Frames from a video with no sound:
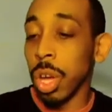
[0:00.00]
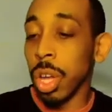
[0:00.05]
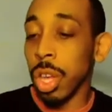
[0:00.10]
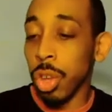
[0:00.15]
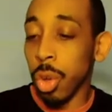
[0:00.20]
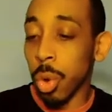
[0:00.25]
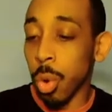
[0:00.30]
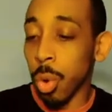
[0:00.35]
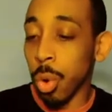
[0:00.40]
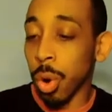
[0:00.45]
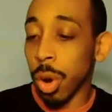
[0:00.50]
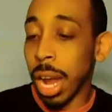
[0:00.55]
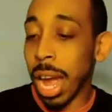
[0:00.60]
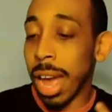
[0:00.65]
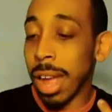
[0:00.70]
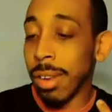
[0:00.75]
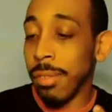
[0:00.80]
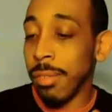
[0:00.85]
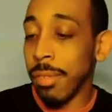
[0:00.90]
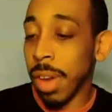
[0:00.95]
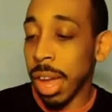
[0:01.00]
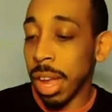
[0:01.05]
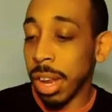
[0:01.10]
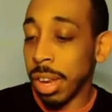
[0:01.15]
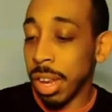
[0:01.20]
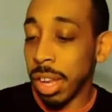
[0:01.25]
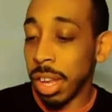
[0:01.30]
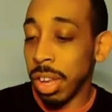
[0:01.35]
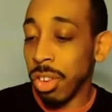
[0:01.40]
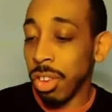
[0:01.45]
your
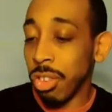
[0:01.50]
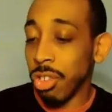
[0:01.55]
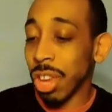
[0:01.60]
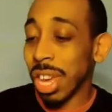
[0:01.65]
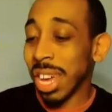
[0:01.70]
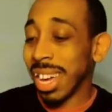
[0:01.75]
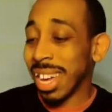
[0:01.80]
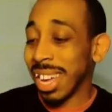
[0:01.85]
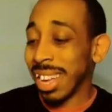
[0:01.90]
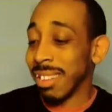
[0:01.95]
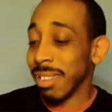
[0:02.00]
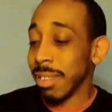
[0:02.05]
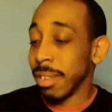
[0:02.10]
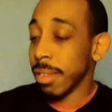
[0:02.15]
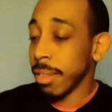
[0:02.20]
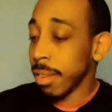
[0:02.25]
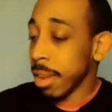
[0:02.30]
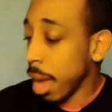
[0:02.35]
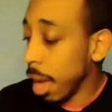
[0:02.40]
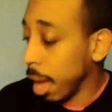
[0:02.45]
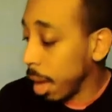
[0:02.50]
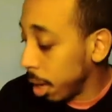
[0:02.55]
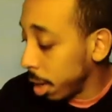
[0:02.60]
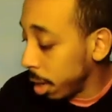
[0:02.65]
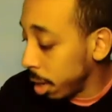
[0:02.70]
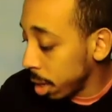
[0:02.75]
advantage instead.